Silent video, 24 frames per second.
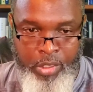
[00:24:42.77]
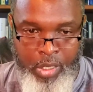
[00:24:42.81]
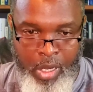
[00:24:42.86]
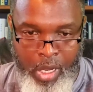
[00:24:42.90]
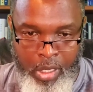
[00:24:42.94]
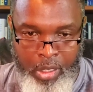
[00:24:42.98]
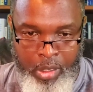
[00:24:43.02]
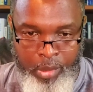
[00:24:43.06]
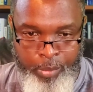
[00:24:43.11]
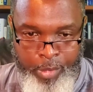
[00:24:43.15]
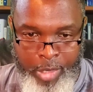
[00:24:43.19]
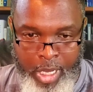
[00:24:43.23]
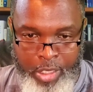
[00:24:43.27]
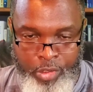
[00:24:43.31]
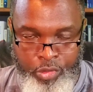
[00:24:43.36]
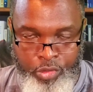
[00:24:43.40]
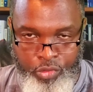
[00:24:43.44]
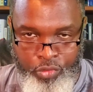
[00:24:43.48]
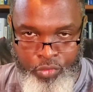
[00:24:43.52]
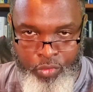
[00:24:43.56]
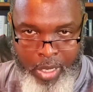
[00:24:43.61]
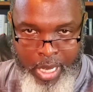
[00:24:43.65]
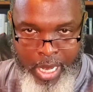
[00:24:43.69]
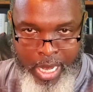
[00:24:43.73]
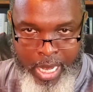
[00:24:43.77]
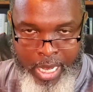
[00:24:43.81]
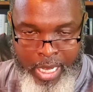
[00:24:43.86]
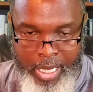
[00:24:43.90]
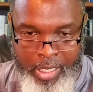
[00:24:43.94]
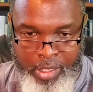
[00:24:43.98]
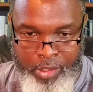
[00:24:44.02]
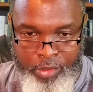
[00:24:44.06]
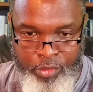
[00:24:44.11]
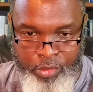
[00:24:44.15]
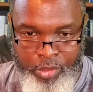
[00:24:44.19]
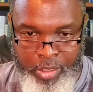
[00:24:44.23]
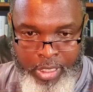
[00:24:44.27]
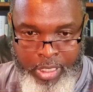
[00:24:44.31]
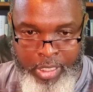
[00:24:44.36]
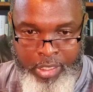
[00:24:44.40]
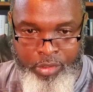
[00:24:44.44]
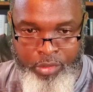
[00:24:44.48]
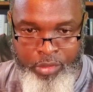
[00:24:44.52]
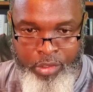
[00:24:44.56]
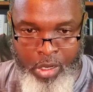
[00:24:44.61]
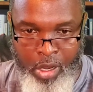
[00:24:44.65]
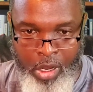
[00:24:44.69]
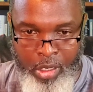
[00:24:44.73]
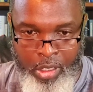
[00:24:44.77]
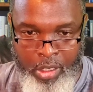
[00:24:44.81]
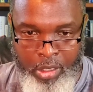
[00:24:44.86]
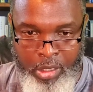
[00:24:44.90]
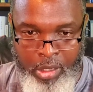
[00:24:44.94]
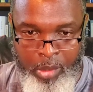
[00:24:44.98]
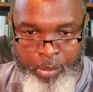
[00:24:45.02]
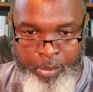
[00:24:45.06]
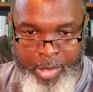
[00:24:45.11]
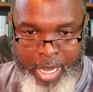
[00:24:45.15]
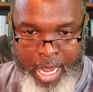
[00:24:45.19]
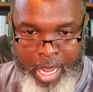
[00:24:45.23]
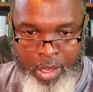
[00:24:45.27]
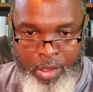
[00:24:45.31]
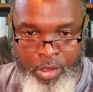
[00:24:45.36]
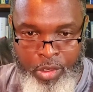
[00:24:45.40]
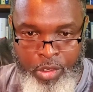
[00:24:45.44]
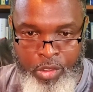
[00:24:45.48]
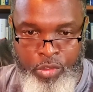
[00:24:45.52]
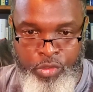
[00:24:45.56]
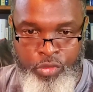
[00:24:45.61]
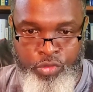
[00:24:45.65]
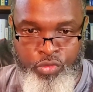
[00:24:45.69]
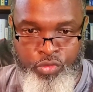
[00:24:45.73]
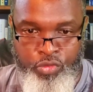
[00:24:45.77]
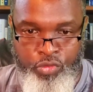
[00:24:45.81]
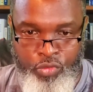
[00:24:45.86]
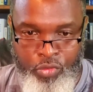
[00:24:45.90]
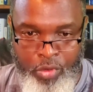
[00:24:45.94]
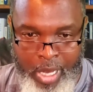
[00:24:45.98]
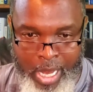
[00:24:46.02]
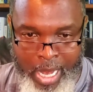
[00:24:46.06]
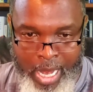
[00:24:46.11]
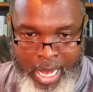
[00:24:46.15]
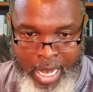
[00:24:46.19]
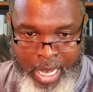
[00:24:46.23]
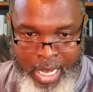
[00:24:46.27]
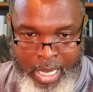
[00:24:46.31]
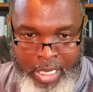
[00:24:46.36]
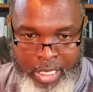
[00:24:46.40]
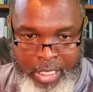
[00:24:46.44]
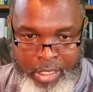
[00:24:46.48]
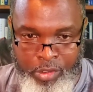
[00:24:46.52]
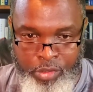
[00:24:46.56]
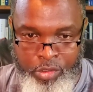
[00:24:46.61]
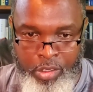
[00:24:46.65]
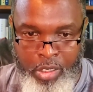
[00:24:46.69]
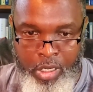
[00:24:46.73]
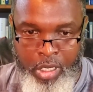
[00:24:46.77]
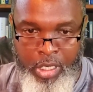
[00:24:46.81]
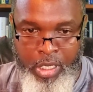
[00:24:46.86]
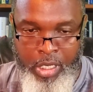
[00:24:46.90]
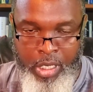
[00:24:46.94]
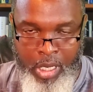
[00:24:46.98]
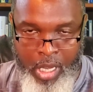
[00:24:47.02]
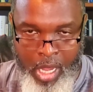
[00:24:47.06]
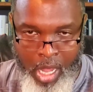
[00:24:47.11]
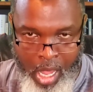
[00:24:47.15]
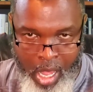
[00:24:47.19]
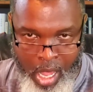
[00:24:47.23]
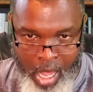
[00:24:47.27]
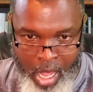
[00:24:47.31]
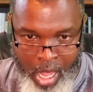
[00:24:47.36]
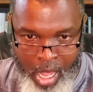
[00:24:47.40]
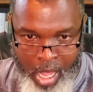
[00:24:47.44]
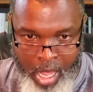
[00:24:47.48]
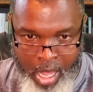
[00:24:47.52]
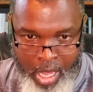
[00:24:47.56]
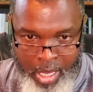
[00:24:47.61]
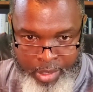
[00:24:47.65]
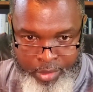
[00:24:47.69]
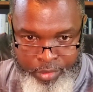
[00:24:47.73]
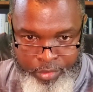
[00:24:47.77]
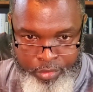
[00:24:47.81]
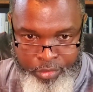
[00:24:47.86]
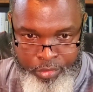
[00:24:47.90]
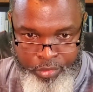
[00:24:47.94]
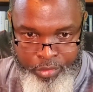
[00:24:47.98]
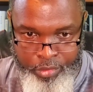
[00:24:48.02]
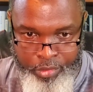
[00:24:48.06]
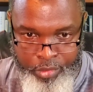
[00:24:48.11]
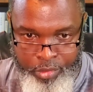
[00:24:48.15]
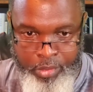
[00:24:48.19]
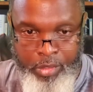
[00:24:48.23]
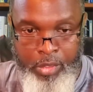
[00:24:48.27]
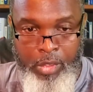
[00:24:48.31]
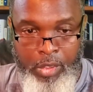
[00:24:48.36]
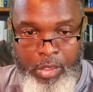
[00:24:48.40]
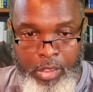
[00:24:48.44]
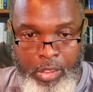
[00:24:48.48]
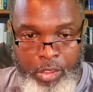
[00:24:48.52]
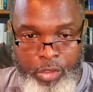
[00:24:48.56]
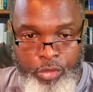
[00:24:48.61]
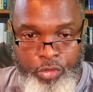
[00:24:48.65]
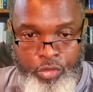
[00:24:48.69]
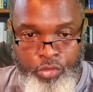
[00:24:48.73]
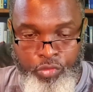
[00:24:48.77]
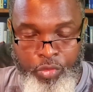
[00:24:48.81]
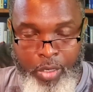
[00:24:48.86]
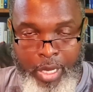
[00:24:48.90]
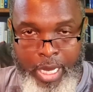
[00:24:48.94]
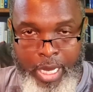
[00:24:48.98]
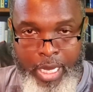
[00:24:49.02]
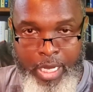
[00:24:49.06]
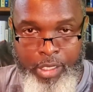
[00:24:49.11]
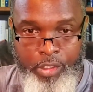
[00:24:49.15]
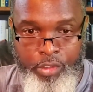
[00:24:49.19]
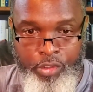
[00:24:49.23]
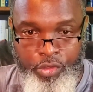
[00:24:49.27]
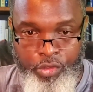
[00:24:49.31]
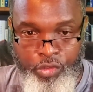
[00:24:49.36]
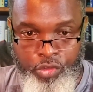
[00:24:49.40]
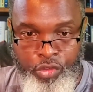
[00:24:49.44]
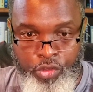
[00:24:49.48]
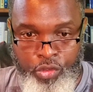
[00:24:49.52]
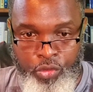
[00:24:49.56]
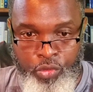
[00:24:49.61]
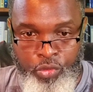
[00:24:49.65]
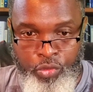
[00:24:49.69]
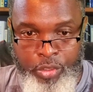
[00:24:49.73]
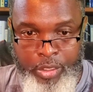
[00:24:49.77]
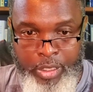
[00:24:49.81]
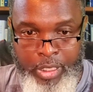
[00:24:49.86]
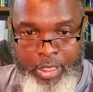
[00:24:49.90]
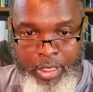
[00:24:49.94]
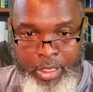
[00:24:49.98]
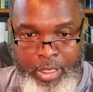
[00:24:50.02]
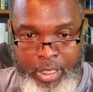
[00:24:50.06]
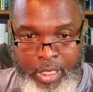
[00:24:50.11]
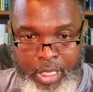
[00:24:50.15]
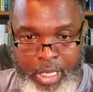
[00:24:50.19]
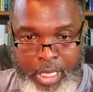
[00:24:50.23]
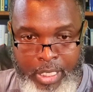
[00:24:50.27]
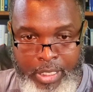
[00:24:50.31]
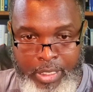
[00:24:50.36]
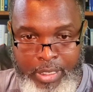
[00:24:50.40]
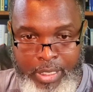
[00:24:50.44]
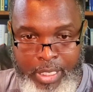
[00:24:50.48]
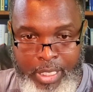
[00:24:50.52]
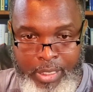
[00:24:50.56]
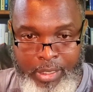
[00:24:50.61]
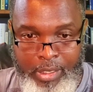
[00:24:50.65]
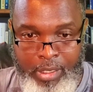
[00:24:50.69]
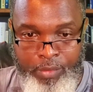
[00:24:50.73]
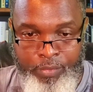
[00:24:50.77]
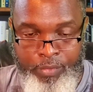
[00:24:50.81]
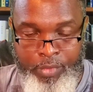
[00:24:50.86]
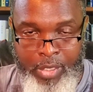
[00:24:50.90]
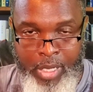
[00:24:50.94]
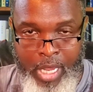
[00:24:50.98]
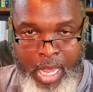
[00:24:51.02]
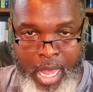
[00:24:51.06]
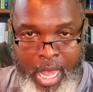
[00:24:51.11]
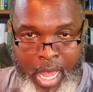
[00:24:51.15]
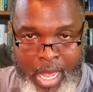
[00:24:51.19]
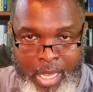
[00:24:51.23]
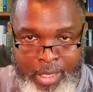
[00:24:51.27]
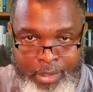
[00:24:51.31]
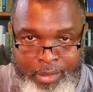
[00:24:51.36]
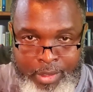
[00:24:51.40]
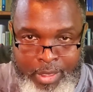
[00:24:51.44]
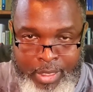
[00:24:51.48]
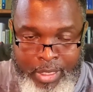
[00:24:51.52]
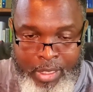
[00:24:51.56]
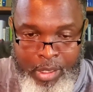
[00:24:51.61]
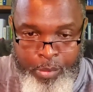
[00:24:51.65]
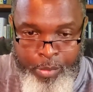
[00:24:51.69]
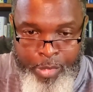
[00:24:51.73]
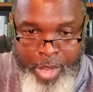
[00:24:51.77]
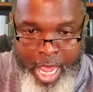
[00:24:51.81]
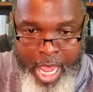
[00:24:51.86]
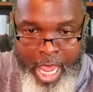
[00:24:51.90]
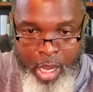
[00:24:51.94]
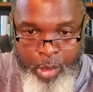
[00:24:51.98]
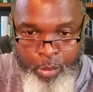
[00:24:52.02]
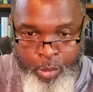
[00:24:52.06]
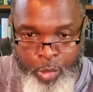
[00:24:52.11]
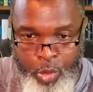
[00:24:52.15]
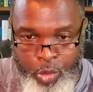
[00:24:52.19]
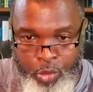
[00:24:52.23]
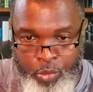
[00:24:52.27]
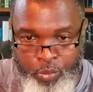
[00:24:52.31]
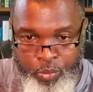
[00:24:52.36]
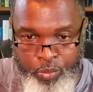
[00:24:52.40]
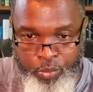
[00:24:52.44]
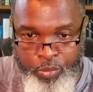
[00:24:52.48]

talking about strange, it's talking about strange gods. Strange is used in the context of gods in the Bible.